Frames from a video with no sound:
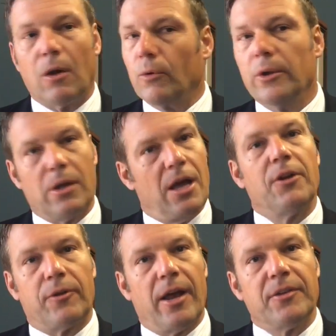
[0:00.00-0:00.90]
a real
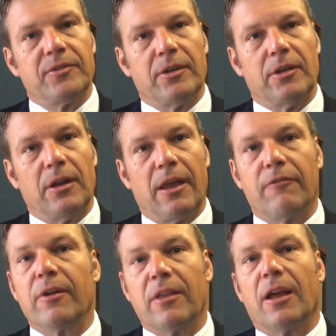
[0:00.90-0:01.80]
contrast. And
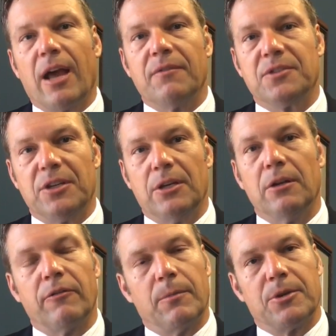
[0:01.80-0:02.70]
everything I've
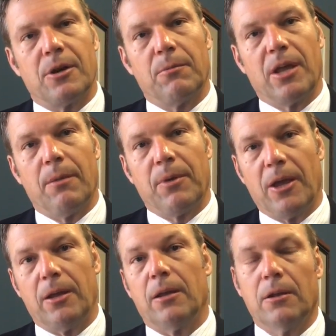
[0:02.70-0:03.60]
seen from the Trump
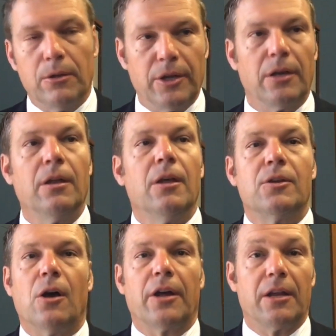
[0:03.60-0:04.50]
campaign, including
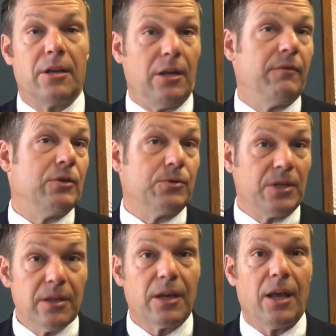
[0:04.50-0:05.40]
talking to individuals
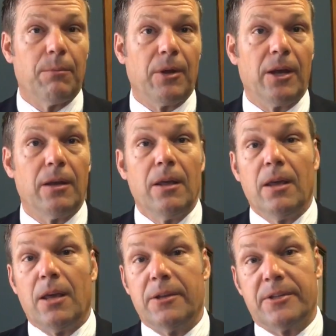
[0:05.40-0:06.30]
in the campaign,
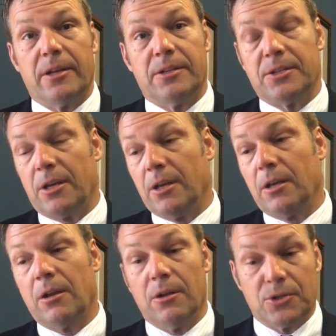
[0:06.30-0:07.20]
is that it's
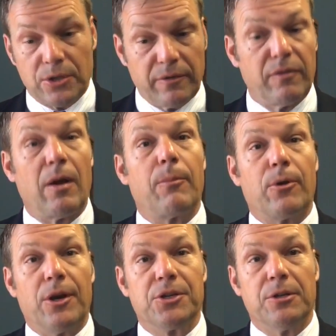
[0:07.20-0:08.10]
a conservative
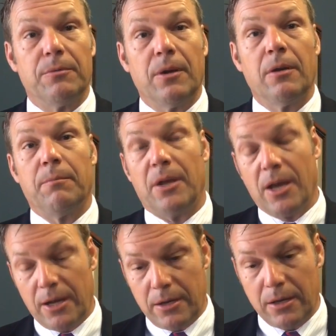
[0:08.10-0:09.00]
operation
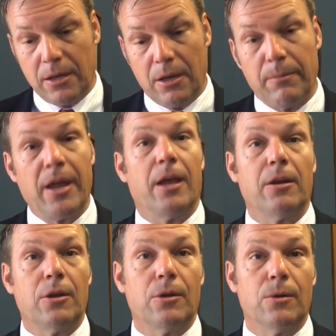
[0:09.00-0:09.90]
behind a, a
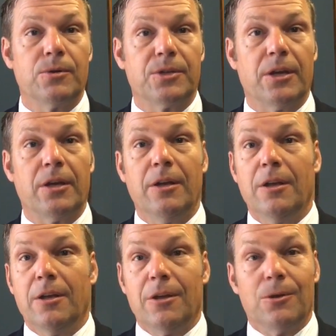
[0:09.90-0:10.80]
man whose uh,
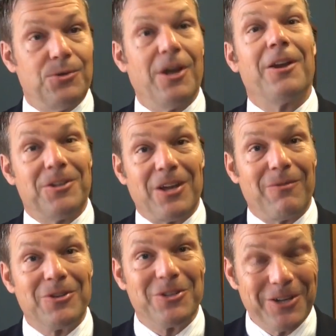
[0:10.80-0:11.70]
whose gut is
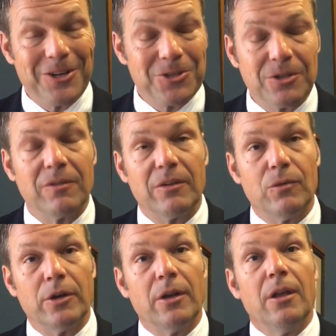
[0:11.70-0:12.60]
obviously a conservative
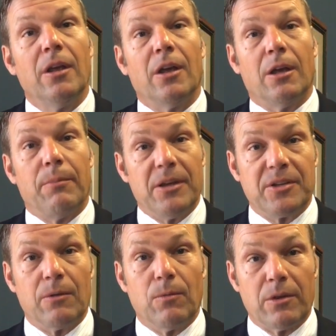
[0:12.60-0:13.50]
one, uh,
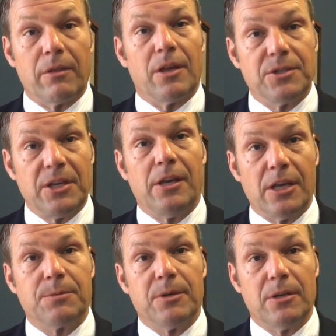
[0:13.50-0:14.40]
based on what the things he
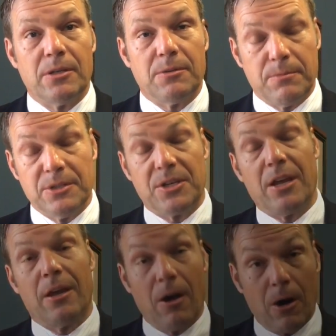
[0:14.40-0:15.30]
has been saying